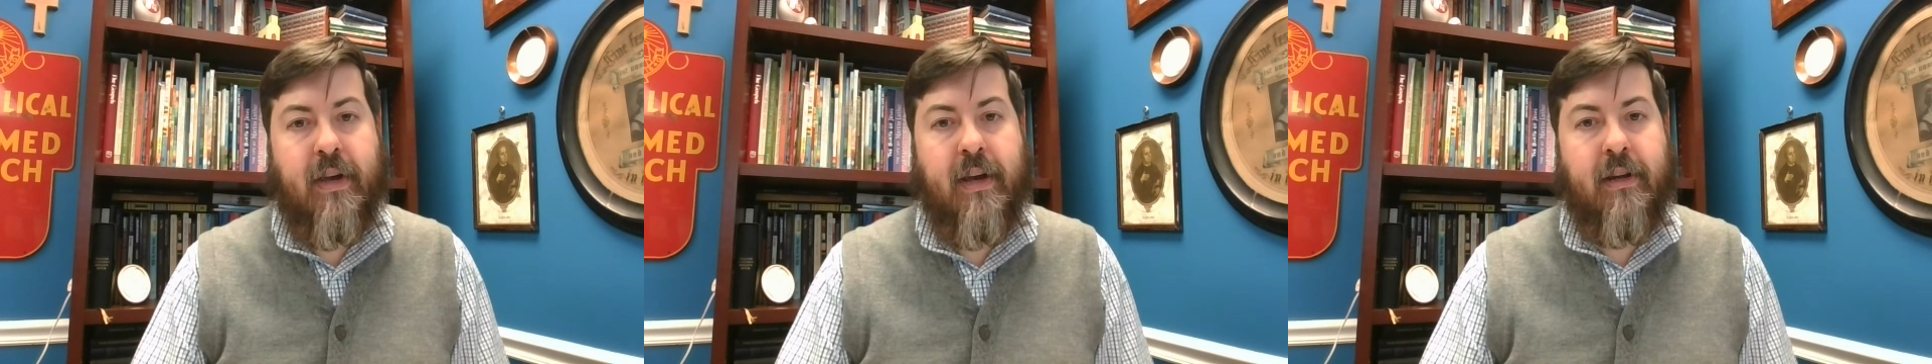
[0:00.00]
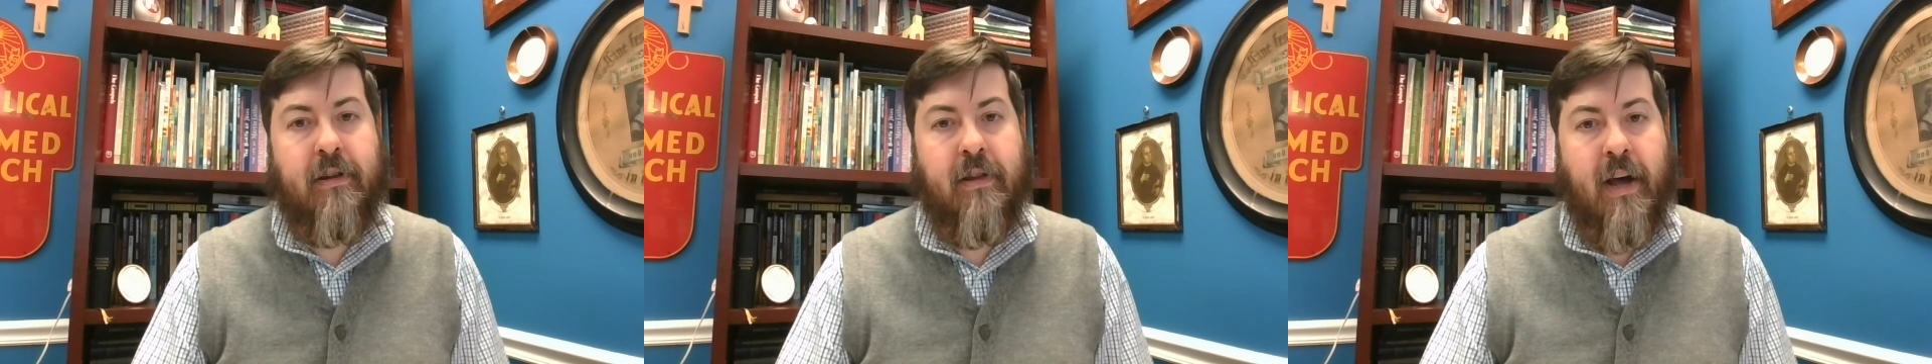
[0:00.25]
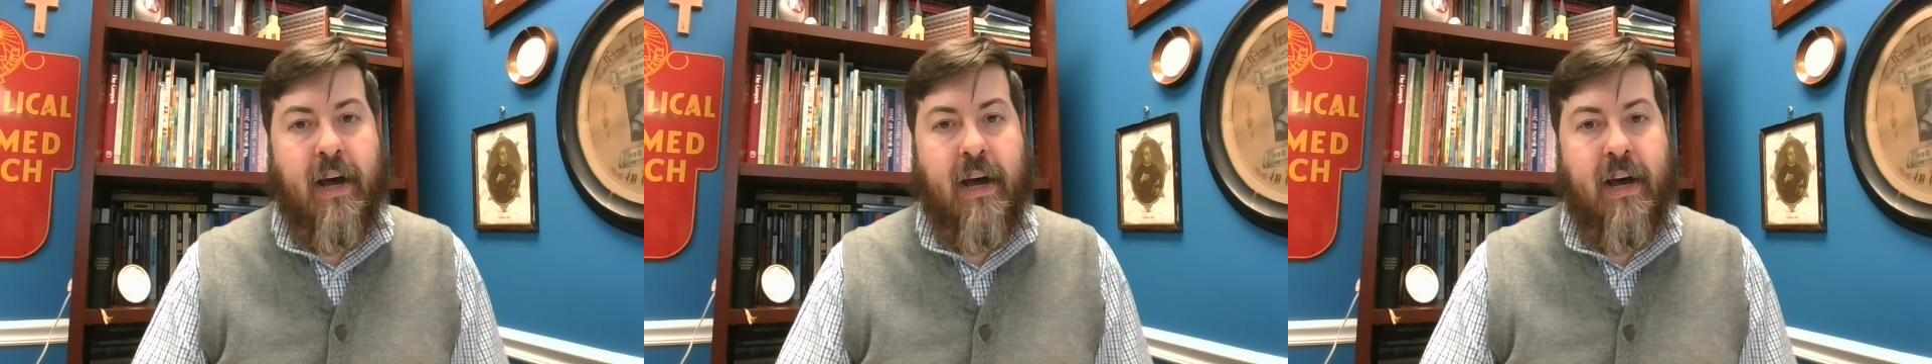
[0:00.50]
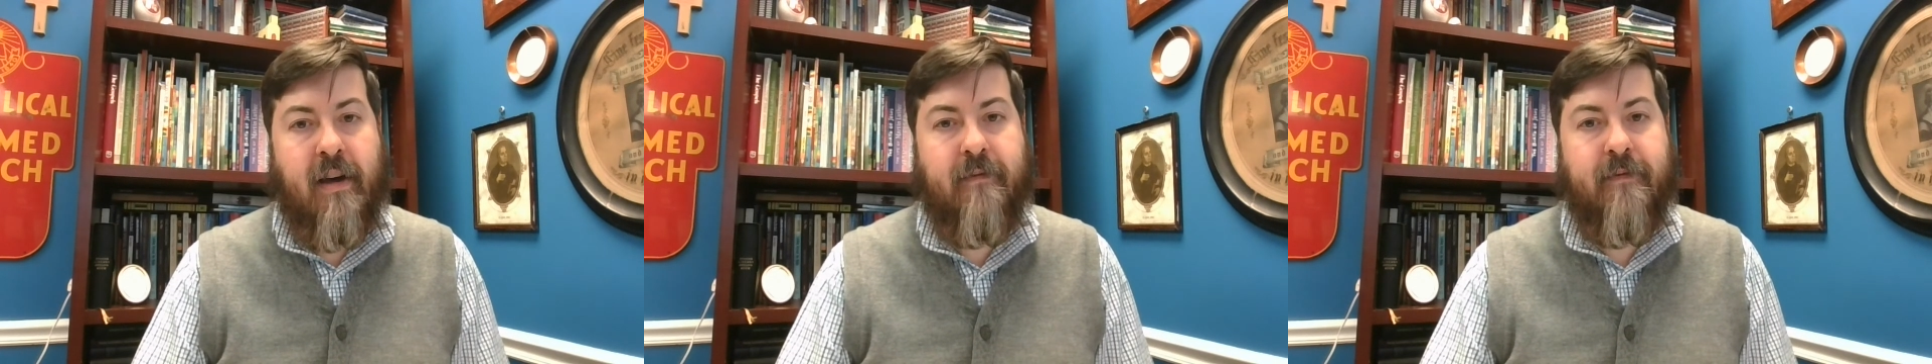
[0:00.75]
and
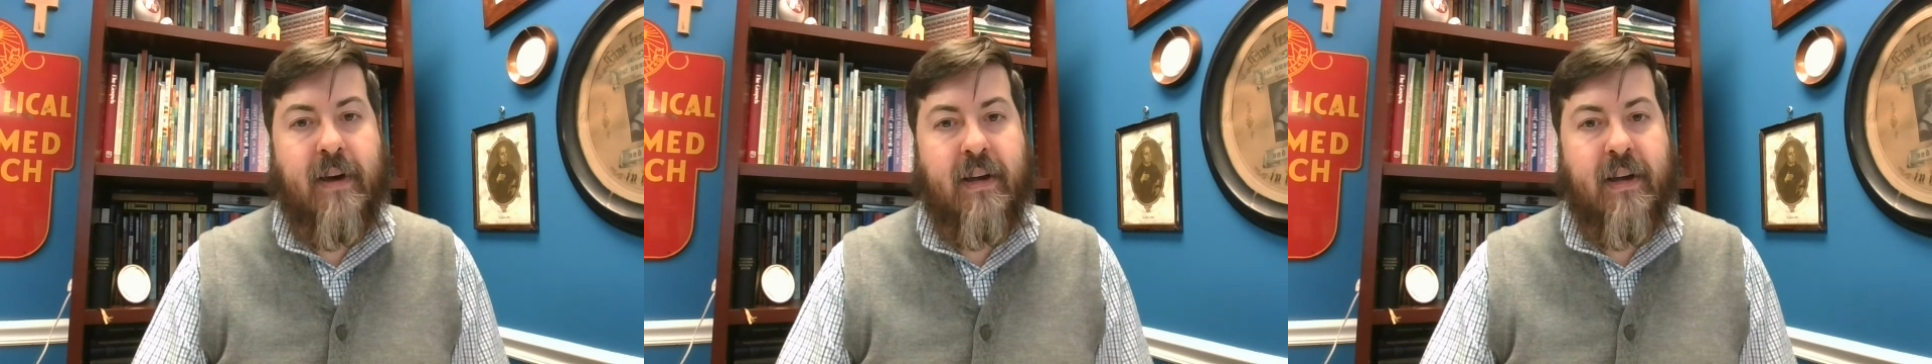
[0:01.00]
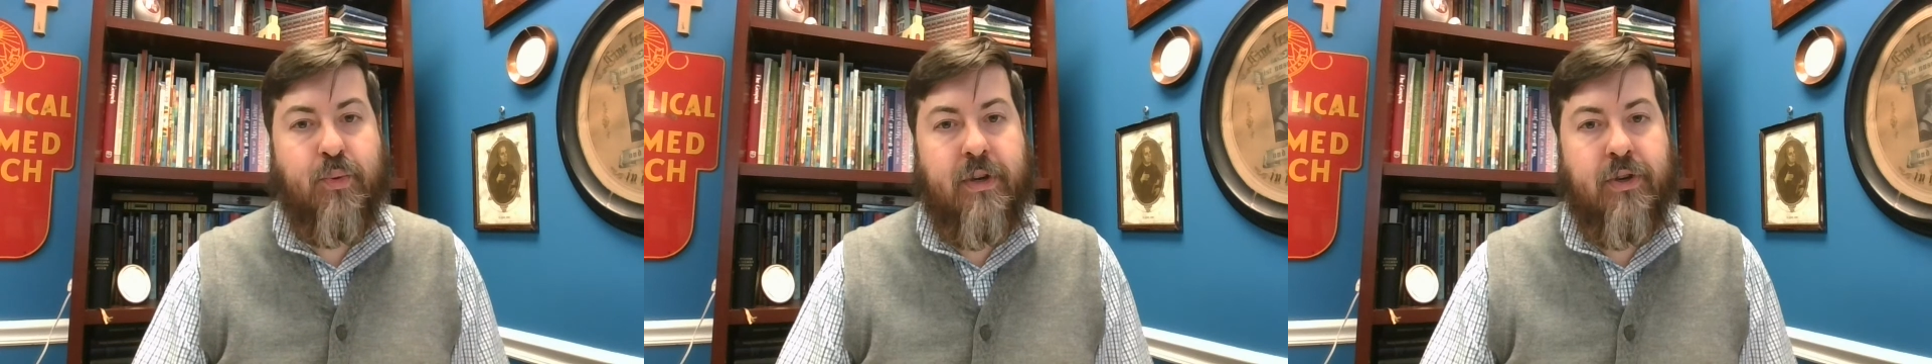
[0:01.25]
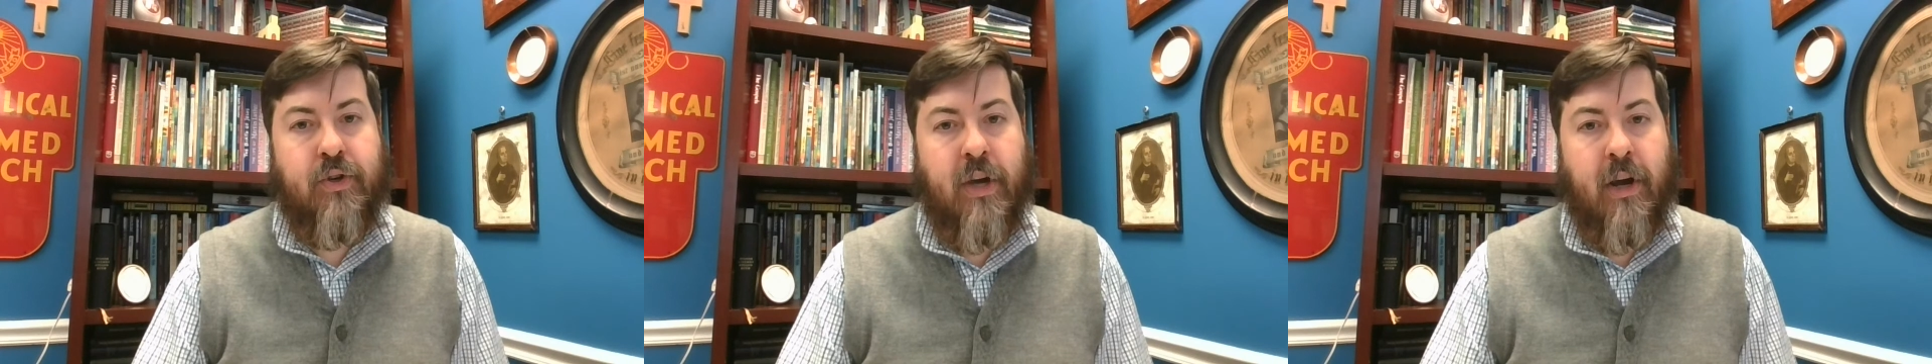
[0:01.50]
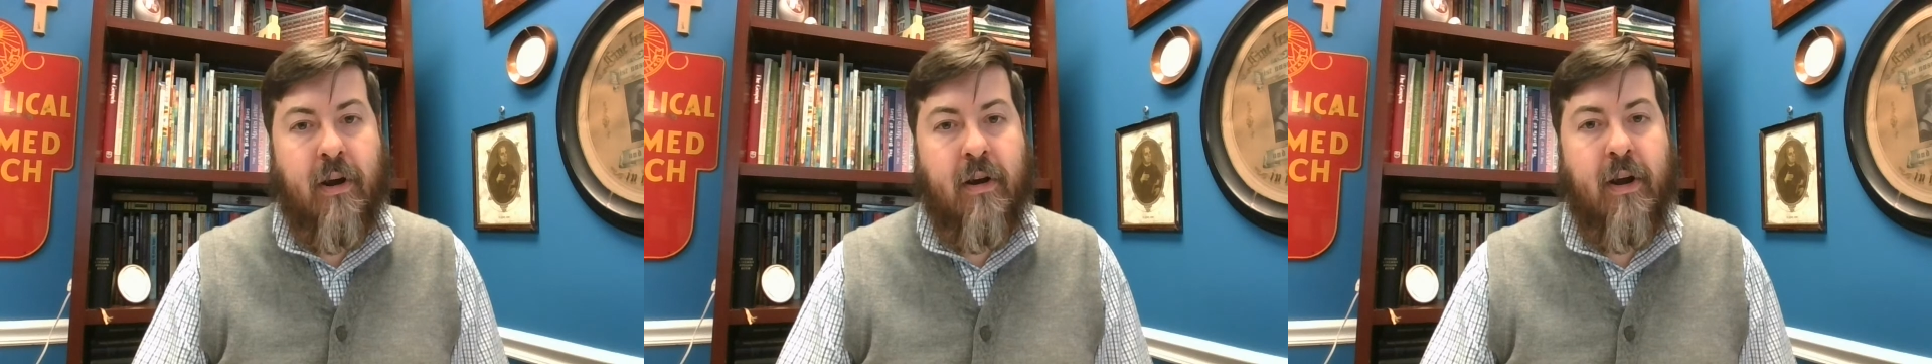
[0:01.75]
alive as we
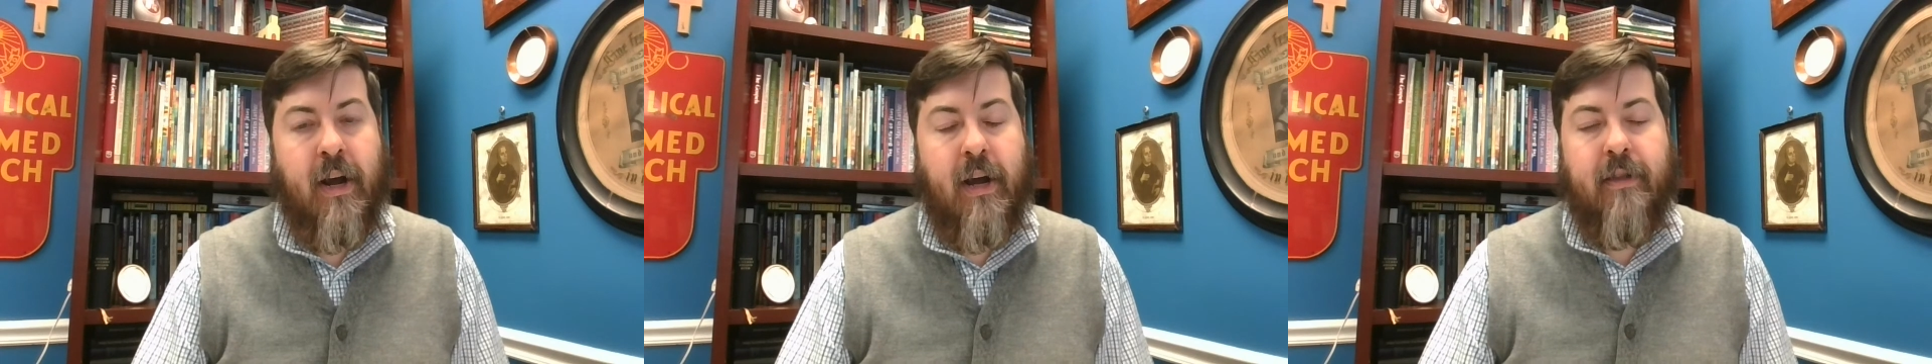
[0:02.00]
share